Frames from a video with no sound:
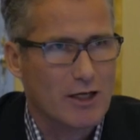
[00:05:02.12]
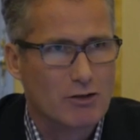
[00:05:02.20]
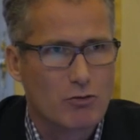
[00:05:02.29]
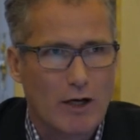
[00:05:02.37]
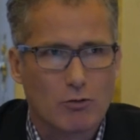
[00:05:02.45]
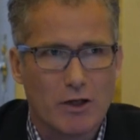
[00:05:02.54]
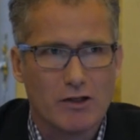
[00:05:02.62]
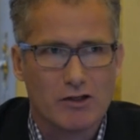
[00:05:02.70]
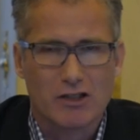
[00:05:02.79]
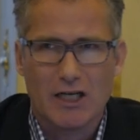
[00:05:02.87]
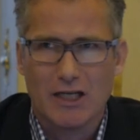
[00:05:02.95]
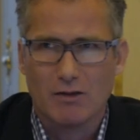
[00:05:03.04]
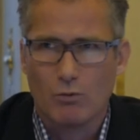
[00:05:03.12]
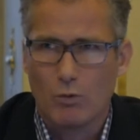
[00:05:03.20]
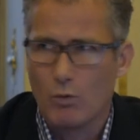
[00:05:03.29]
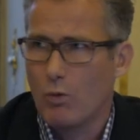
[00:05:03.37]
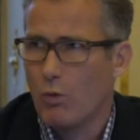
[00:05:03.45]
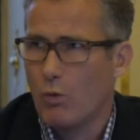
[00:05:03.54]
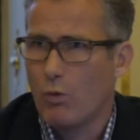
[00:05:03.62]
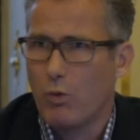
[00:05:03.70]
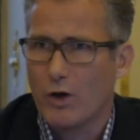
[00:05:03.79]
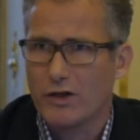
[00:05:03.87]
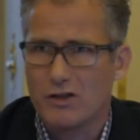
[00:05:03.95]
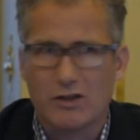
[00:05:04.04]
So I tried to understand
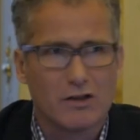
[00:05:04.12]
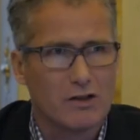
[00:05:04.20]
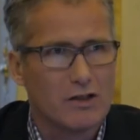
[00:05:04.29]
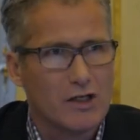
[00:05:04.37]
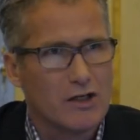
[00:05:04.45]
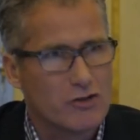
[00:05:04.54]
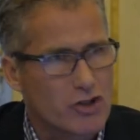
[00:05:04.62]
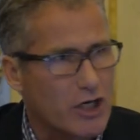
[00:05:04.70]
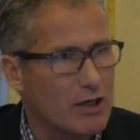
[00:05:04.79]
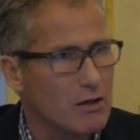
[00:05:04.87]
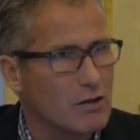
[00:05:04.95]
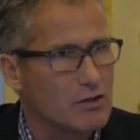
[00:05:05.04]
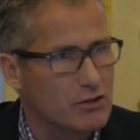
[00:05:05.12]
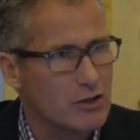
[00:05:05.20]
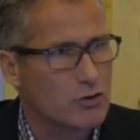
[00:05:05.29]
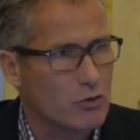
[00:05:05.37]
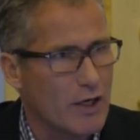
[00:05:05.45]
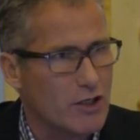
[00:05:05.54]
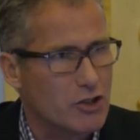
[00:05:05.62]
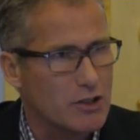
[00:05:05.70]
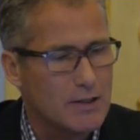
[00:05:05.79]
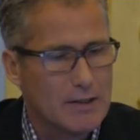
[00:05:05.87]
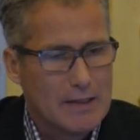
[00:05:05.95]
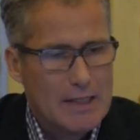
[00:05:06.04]
what is a general
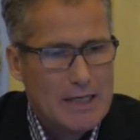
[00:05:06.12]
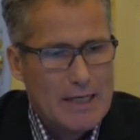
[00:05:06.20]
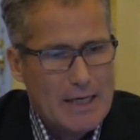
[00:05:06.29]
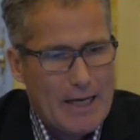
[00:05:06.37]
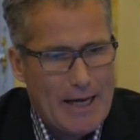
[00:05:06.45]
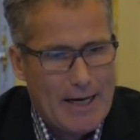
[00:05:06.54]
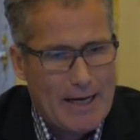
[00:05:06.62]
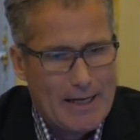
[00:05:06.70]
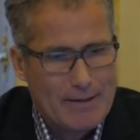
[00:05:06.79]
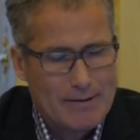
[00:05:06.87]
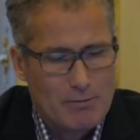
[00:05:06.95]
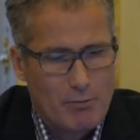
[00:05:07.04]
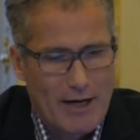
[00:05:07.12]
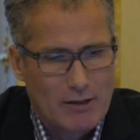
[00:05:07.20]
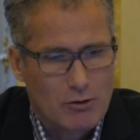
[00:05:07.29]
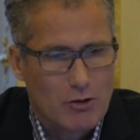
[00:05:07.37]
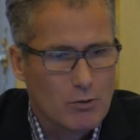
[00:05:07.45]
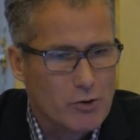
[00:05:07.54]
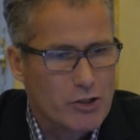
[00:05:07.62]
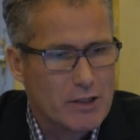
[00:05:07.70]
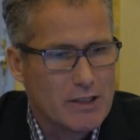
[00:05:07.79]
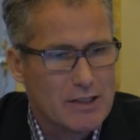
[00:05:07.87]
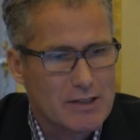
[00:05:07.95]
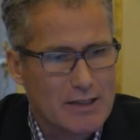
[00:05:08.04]
situation. And my
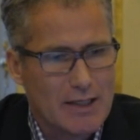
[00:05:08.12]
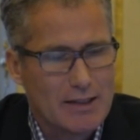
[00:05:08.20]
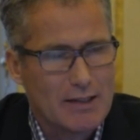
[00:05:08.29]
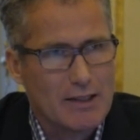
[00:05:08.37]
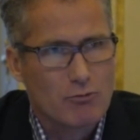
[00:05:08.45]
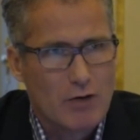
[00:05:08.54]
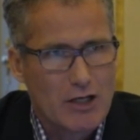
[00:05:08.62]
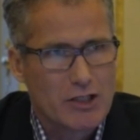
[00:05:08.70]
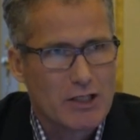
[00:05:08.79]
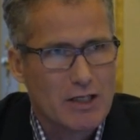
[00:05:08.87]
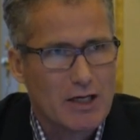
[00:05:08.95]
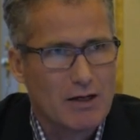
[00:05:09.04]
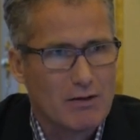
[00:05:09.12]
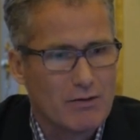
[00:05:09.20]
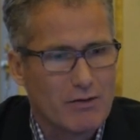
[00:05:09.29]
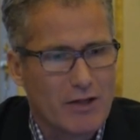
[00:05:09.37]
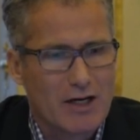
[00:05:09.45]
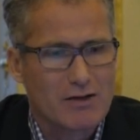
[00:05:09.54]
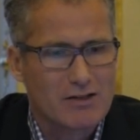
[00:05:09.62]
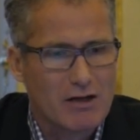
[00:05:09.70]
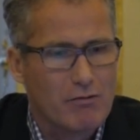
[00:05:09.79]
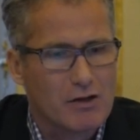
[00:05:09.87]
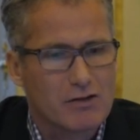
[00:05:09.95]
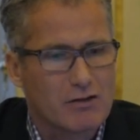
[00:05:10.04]
conclusion is that in Russia, there are
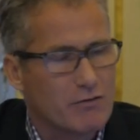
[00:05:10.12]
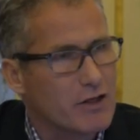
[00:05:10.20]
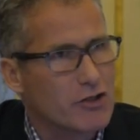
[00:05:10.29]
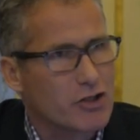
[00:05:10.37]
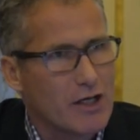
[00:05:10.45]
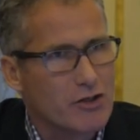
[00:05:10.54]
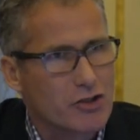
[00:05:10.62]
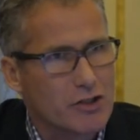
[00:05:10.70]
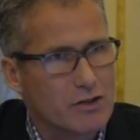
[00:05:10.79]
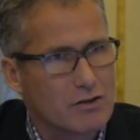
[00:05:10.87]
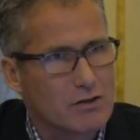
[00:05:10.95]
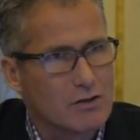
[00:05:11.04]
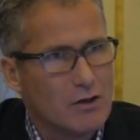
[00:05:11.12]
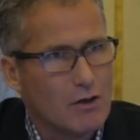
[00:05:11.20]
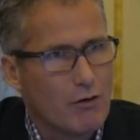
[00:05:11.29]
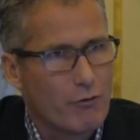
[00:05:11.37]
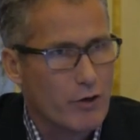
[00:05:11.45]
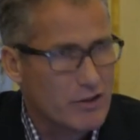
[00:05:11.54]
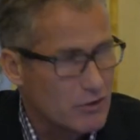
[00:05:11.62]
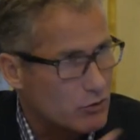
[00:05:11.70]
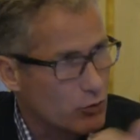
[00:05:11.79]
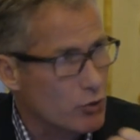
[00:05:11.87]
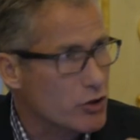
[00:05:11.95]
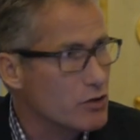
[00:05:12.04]
several severe challenges for
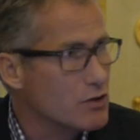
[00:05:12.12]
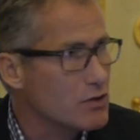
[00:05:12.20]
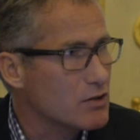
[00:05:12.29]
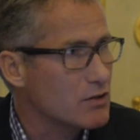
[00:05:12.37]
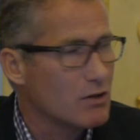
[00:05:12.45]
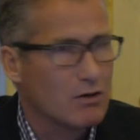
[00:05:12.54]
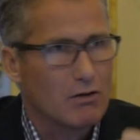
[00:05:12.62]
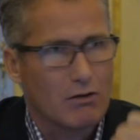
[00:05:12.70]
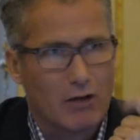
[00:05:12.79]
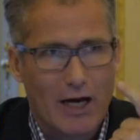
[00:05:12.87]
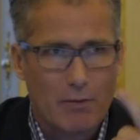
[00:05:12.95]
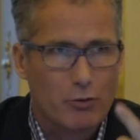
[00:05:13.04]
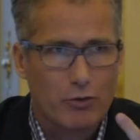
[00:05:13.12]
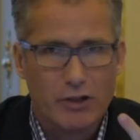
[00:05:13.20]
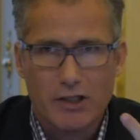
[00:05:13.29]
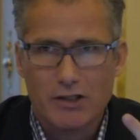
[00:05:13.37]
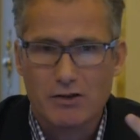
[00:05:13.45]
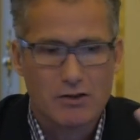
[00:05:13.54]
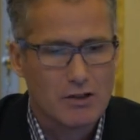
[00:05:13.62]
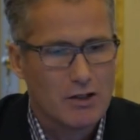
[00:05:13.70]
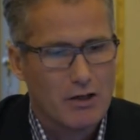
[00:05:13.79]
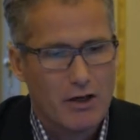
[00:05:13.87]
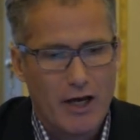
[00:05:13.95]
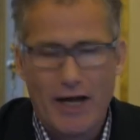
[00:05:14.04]
institutions,
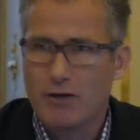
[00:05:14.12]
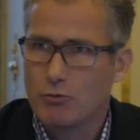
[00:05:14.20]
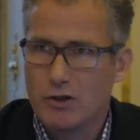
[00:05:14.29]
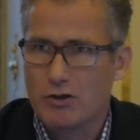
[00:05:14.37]
libraries, and